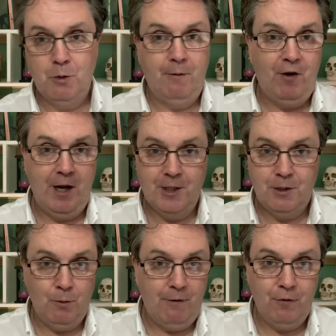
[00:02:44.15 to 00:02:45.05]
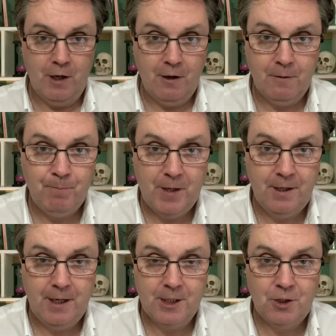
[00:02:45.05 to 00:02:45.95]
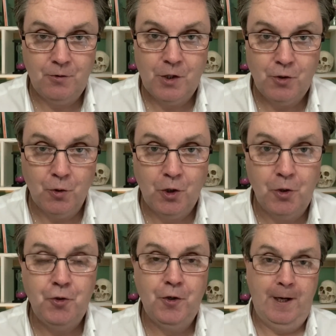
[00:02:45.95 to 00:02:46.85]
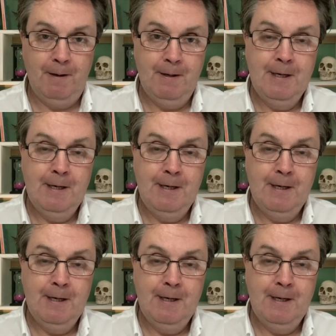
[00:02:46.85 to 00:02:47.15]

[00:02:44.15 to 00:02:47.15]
or whatever it is, whatever you are studying in your country.